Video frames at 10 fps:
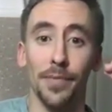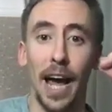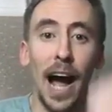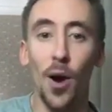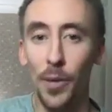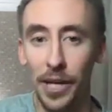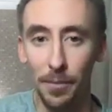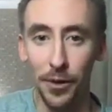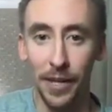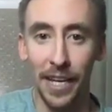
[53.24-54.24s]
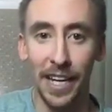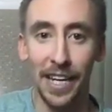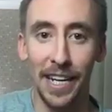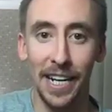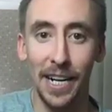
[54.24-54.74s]
how we
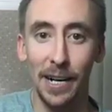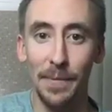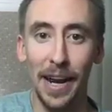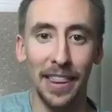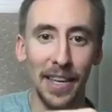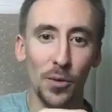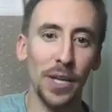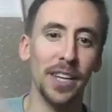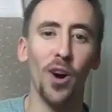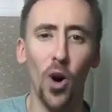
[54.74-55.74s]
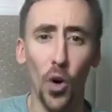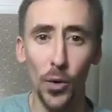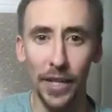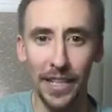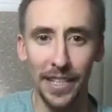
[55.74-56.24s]
communicate, and I think we can all
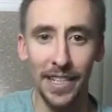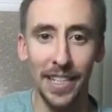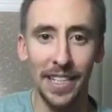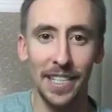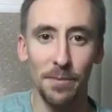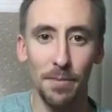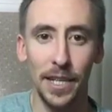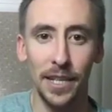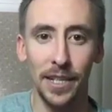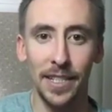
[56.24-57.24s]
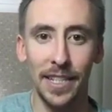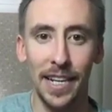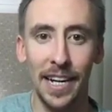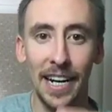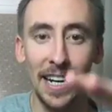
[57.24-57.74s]
relate to this because
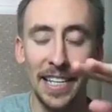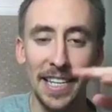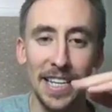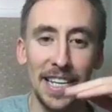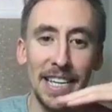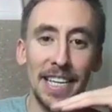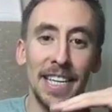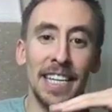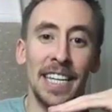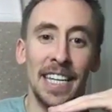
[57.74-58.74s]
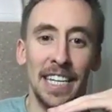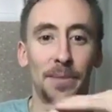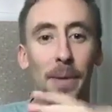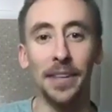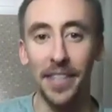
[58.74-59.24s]

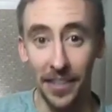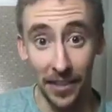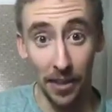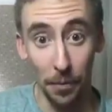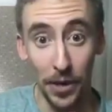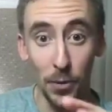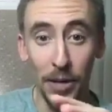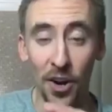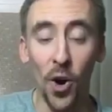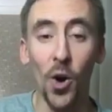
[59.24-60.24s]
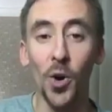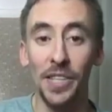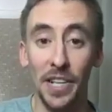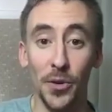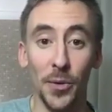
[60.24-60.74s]
it's basically something we all
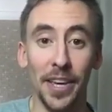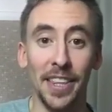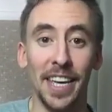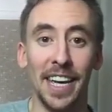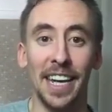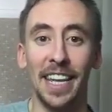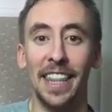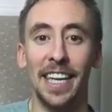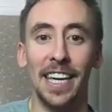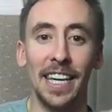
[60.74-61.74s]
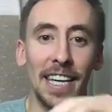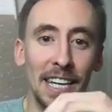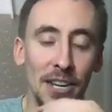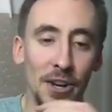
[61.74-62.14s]
deal with, and I think